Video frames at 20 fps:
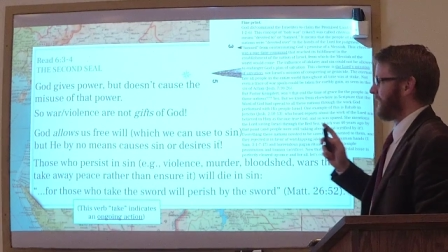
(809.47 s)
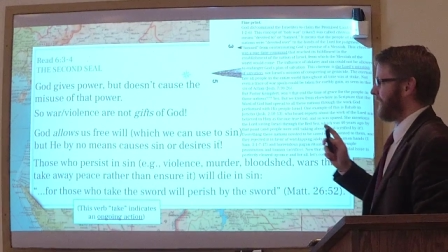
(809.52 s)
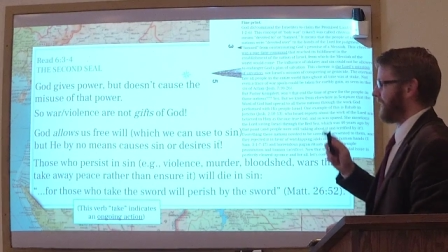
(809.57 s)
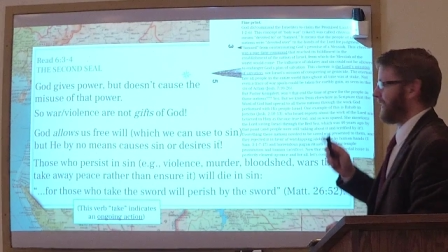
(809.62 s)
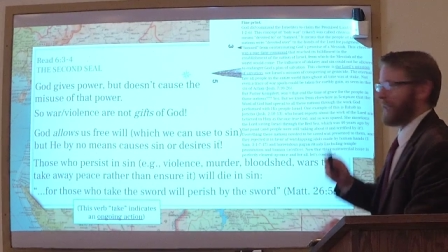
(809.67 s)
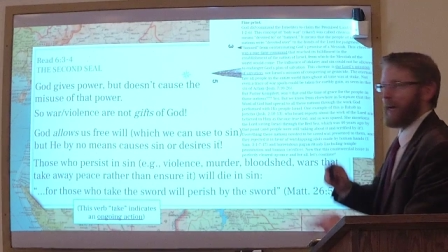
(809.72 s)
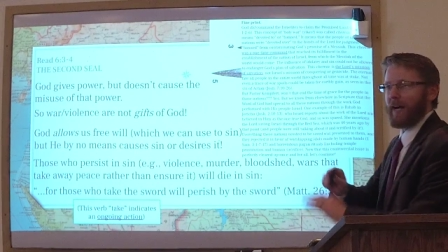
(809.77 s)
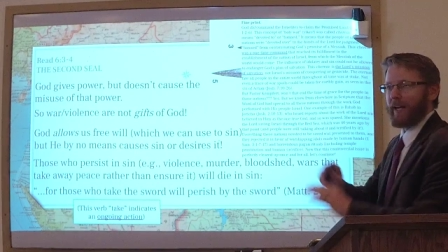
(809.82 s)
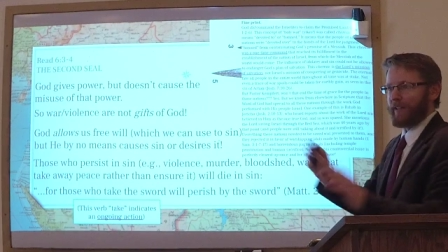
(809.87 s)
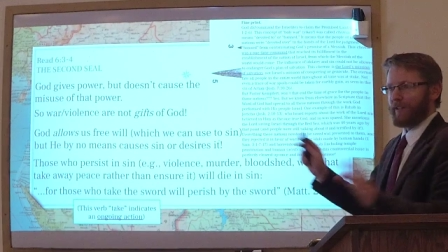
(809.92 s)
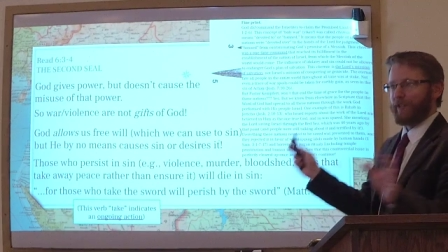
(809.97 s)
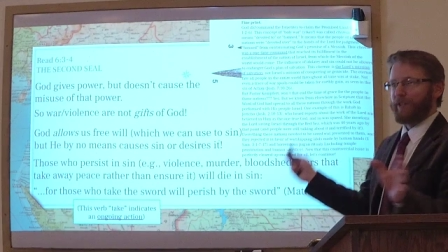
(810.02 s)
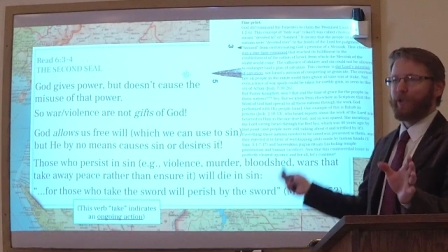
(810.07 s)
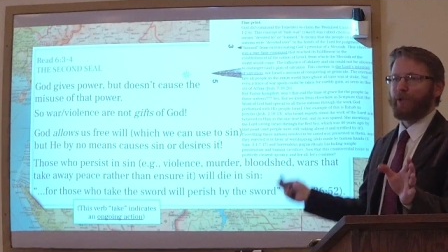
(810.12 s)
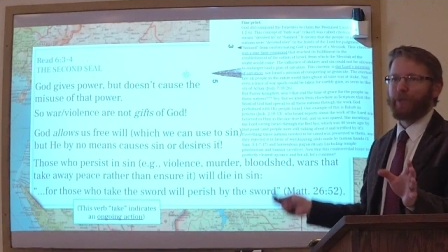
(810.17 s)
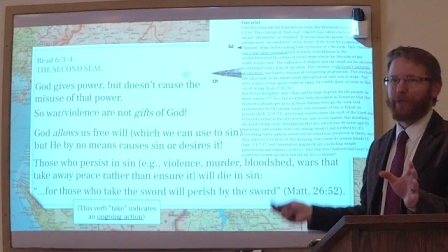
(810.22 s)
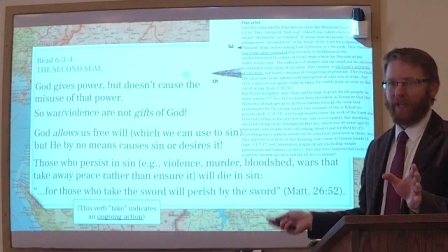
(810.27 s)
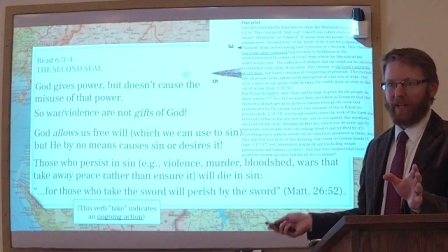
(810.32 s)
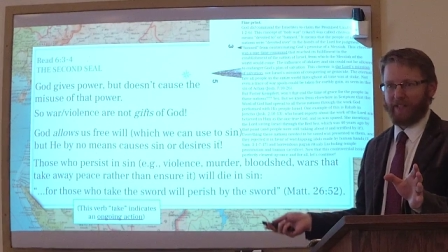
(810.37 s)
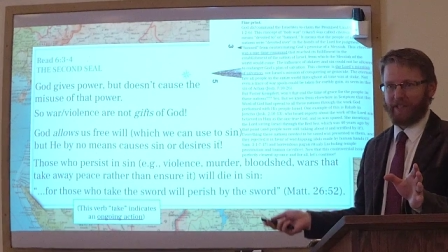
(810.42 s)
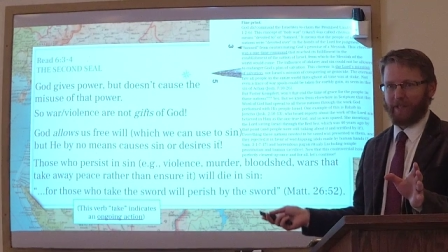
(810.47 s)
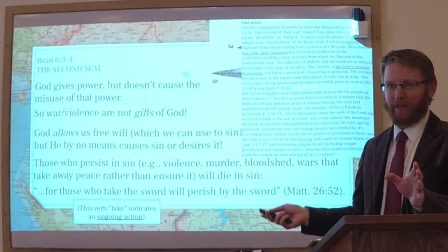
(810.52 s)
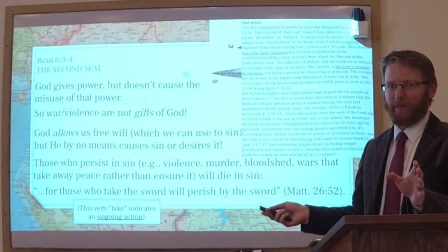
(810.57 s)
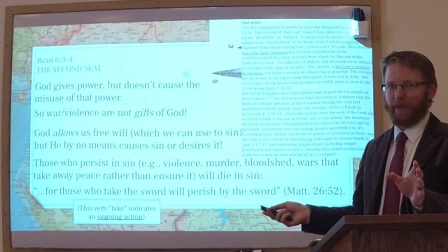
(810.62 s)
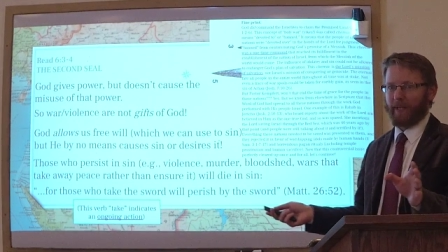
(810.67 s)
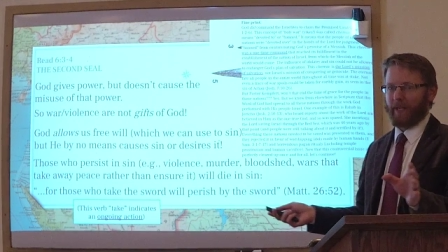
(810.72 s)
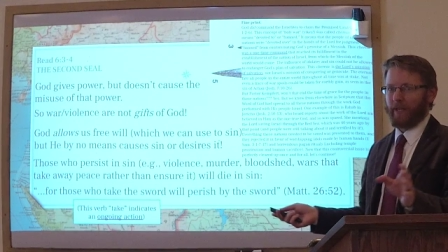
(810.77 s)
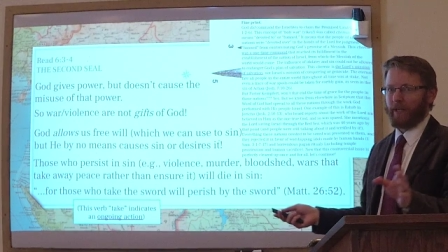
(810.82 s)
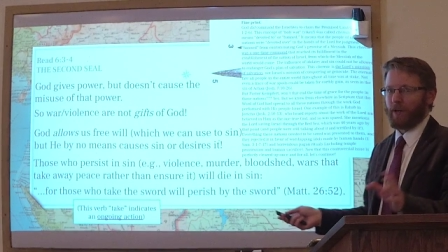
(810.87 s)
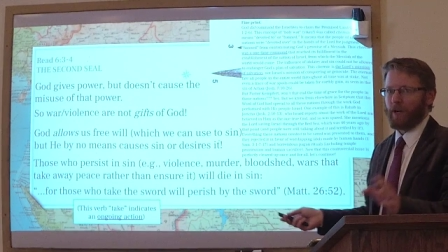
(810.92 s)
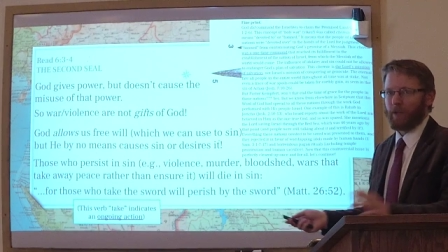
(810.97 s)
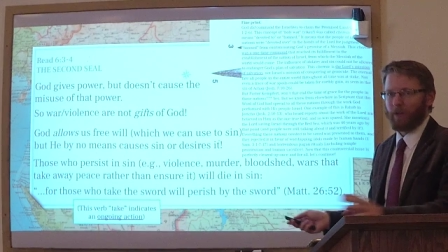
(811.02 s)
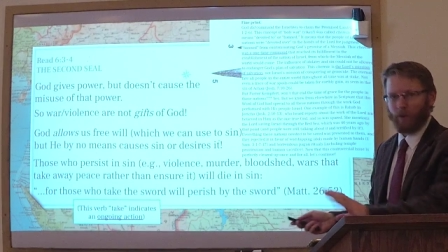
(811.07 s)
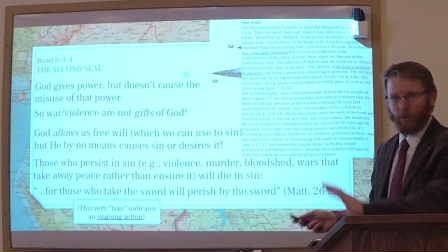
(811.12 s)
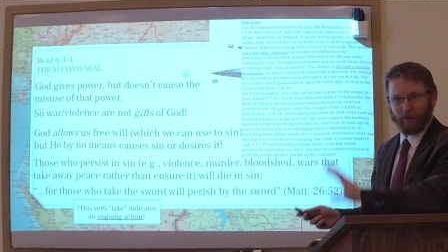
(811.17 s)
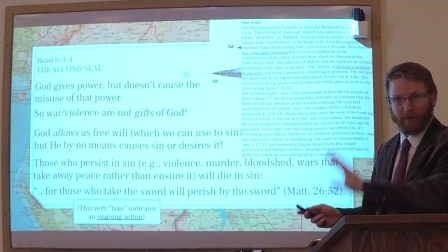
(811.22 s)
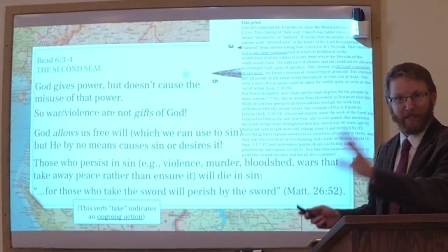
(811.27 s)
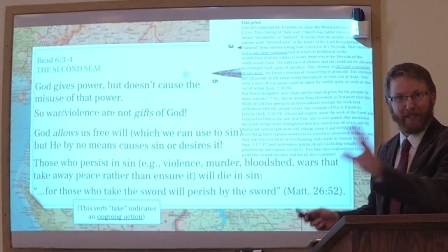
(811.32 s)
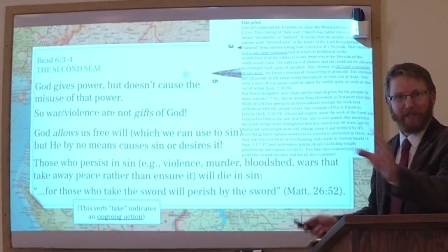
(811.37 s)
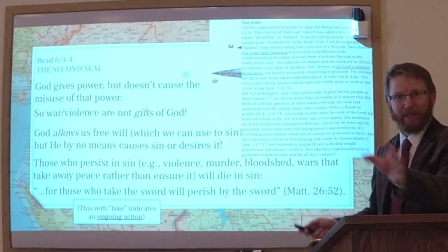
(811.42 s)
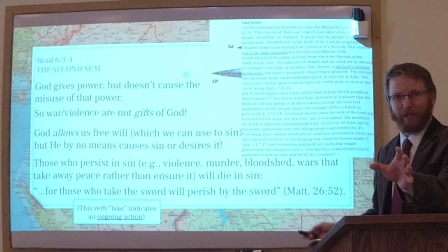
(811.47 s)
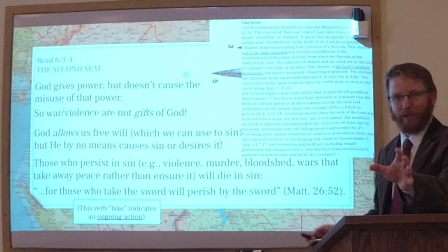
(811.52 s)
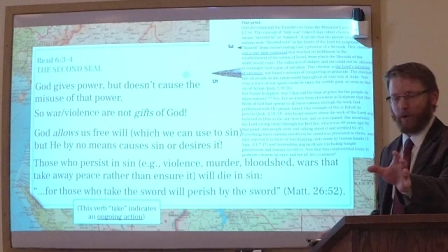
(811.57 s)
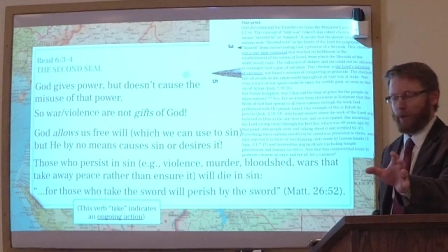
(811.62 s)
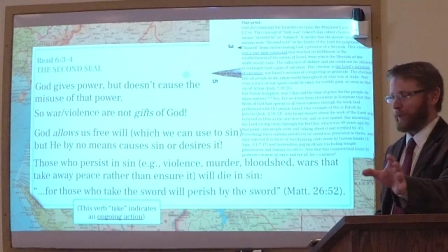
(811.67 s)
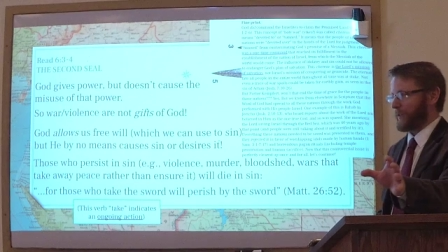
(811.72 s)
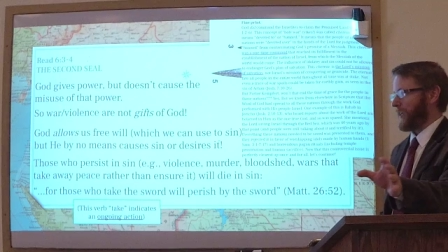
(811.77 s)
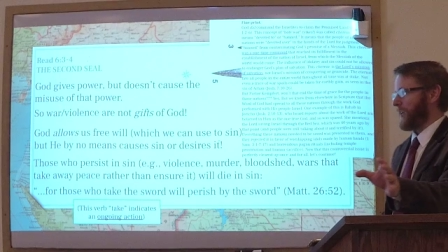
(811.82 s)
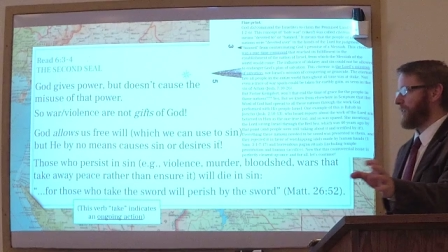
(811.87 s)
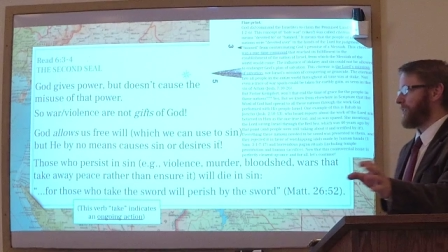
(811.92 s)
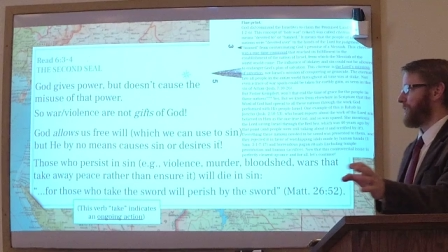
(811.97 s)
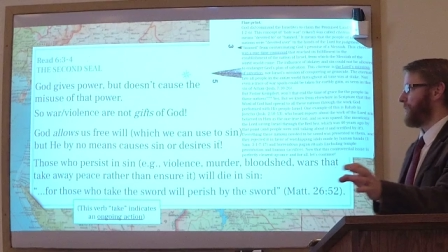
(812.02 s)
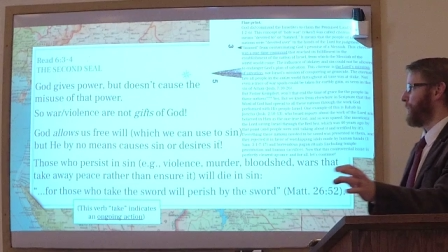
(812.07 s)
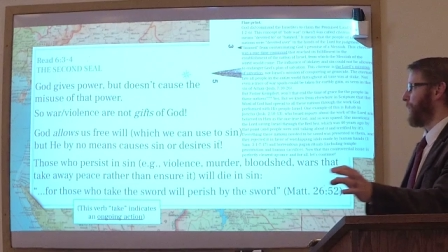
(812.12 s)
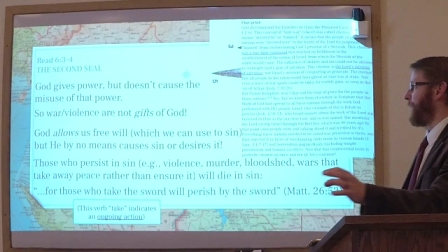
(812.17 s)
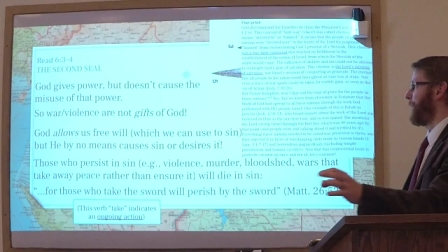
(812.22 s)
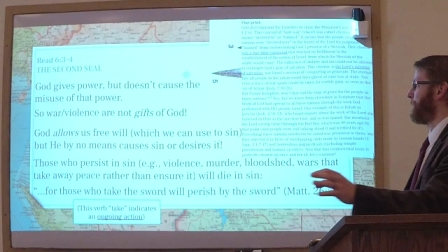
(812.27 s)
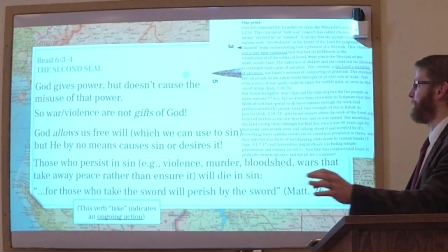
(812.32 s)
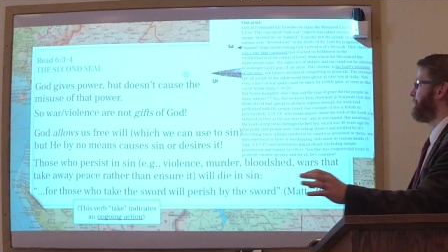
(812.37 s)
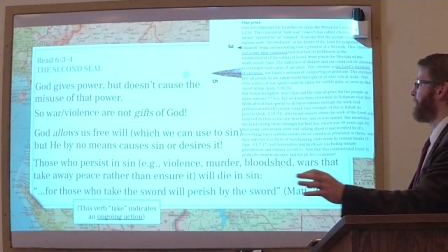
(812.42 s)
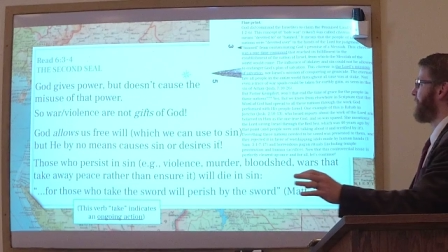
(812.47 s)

not in the New Testament at all, only in the Old Testament.